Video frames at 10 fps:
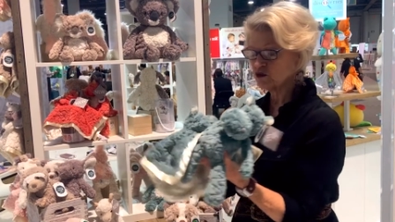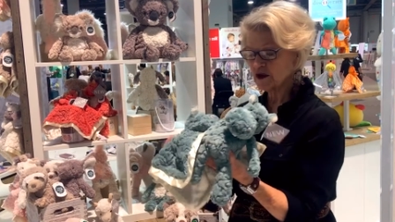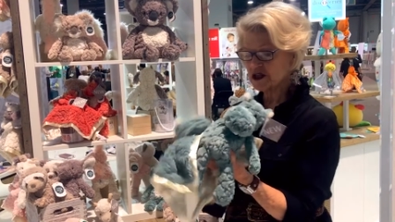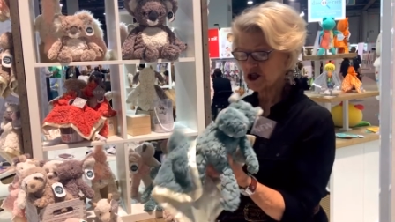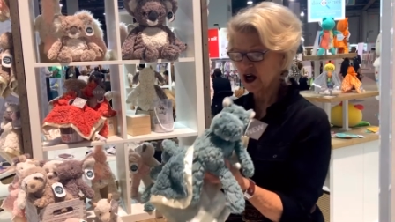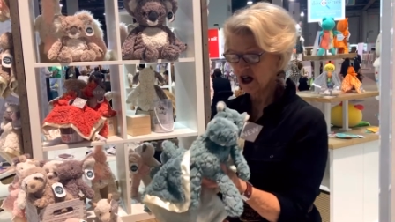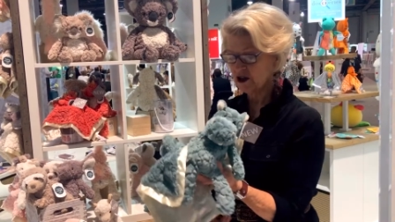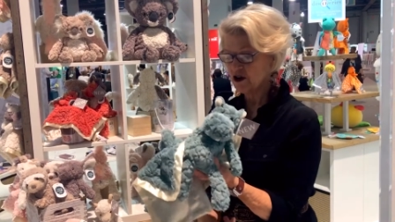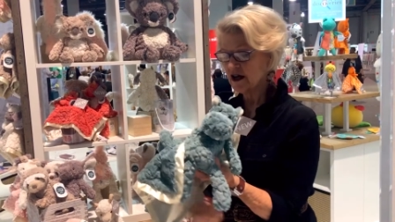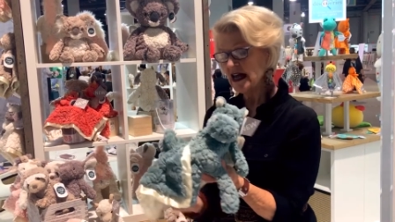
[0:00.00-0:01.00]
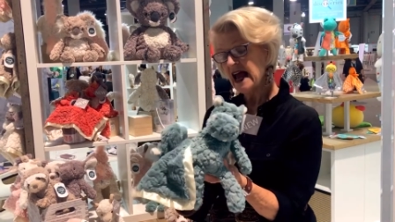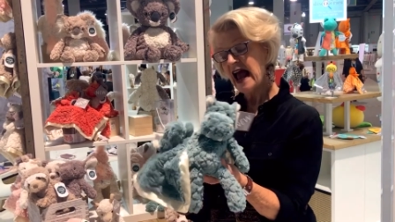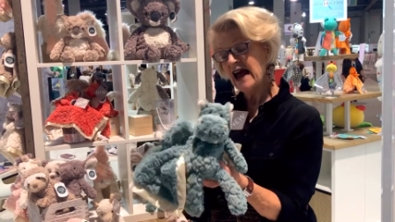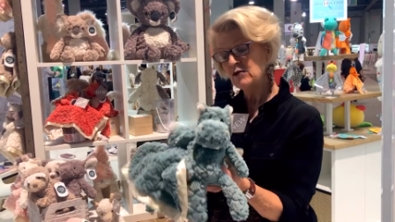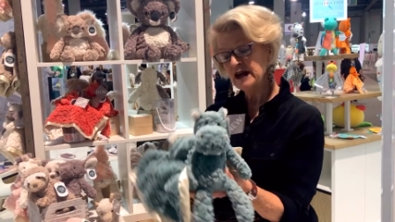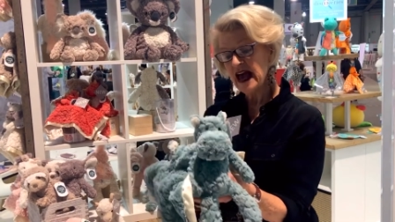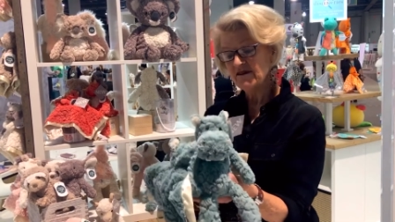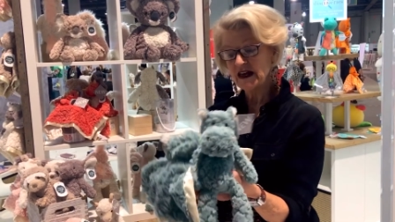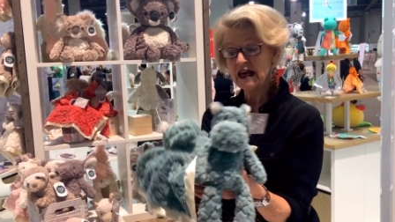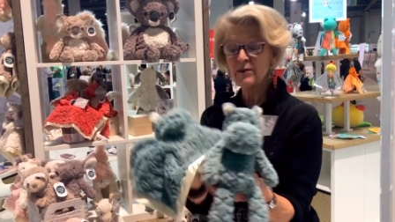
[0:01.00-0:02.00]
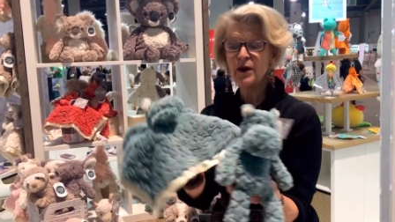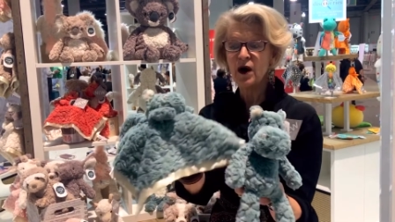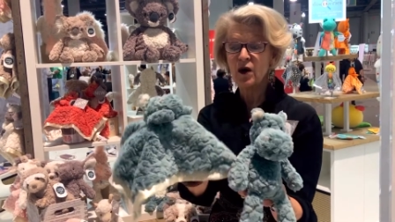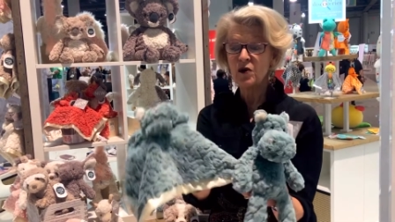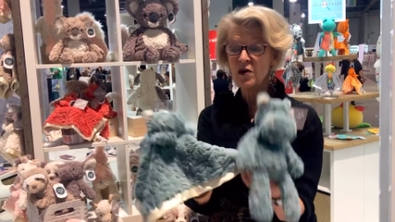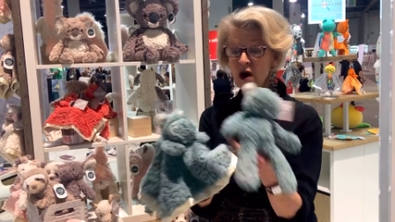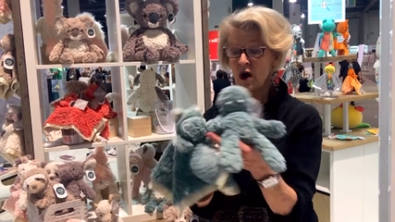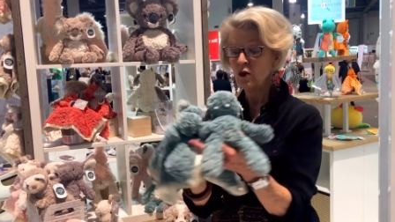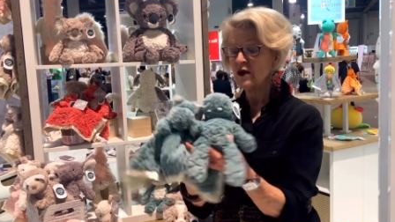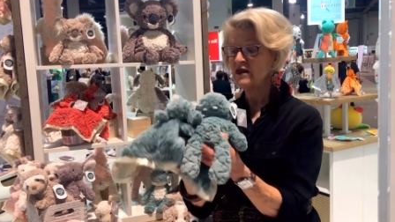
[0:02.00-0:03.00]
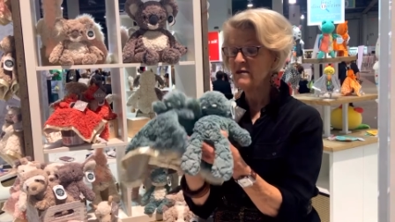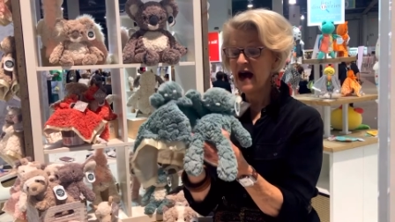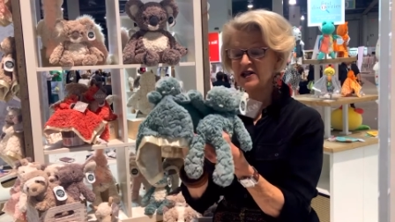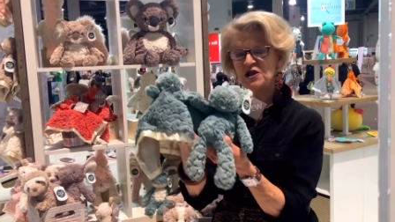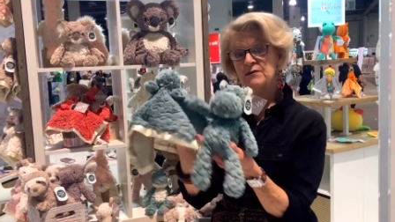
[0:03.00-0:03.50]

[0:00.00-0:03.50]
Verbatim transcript: rich color. And we have a hippo with a matching